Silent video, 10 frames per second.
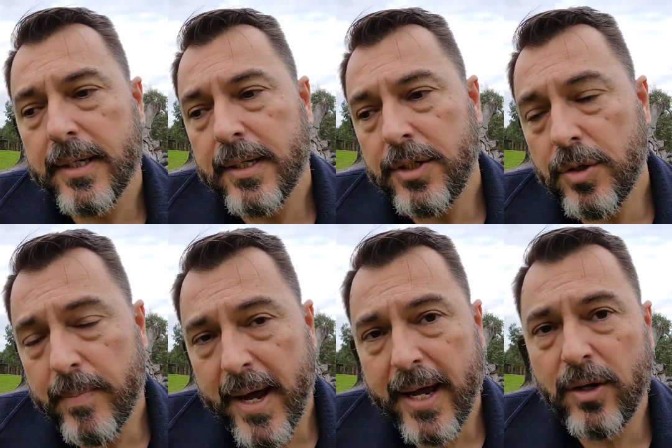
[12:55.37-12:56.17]
You
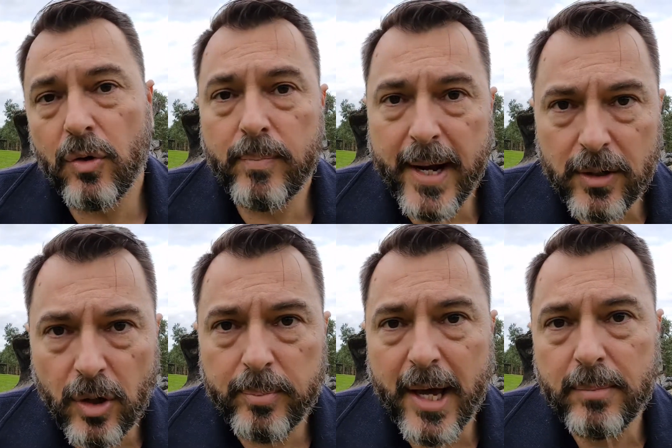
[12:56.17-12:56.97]
may or may
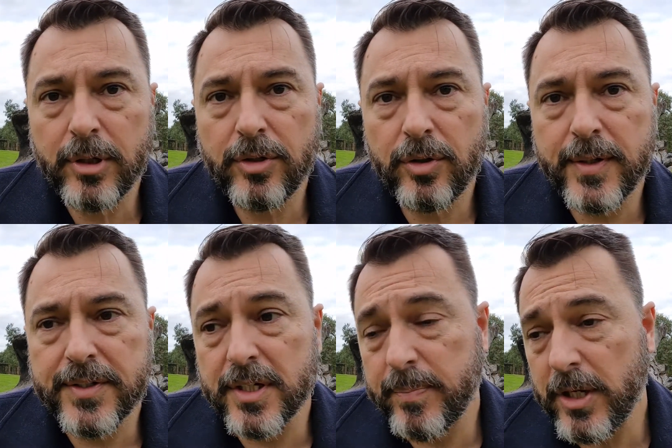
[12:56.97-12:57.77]
not be able to do this,
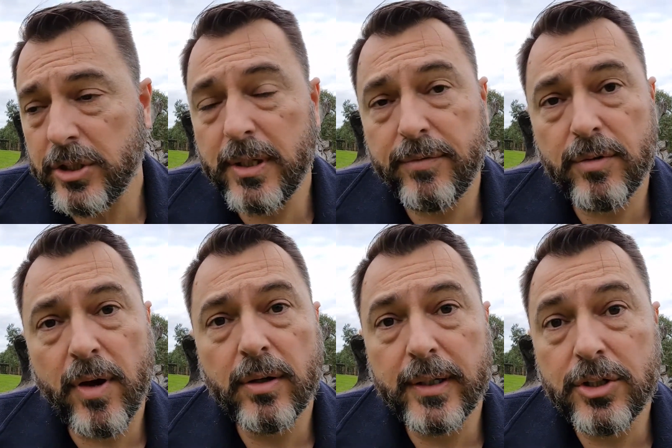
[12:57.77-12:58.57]
especially if you've
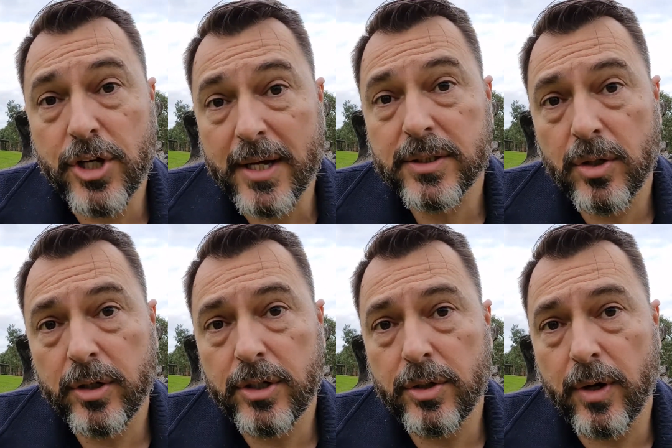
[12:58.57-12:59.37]
only just got
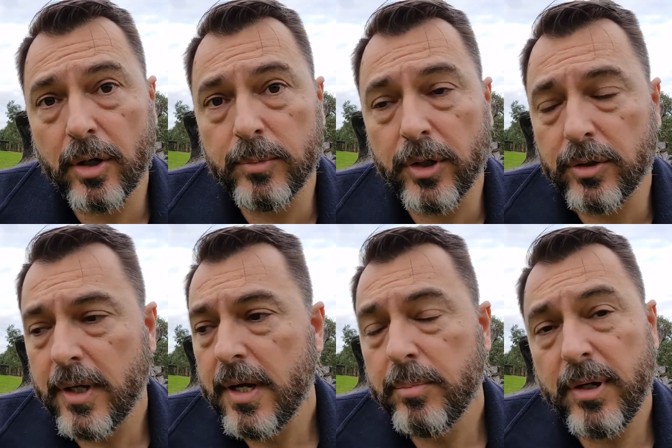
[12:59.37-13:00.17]
a new home loan.
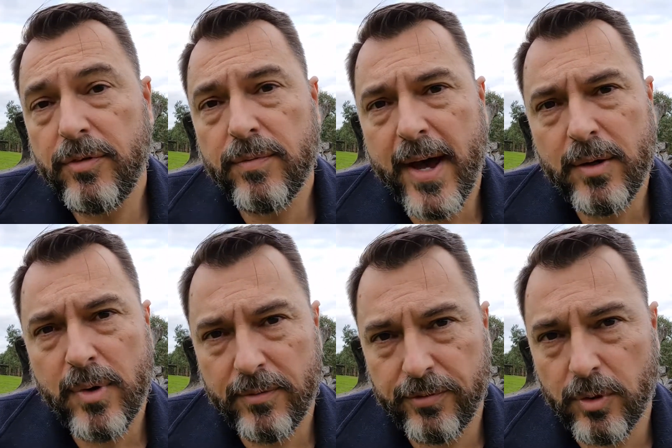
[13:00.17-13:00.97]
But if you've had one for a